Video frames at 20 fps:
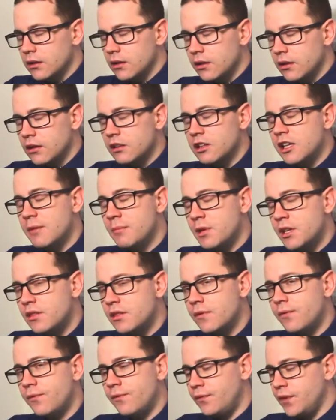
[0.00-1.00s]
Limit
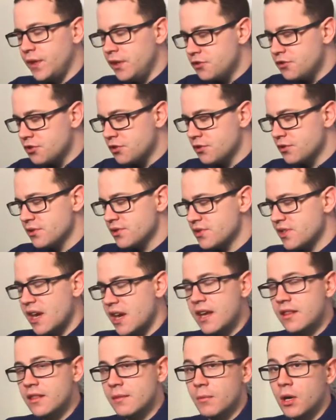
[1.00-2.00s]
the features
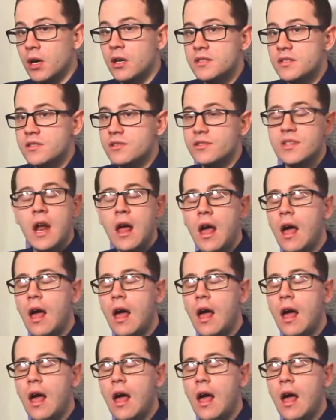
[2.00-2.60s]
and the monsters.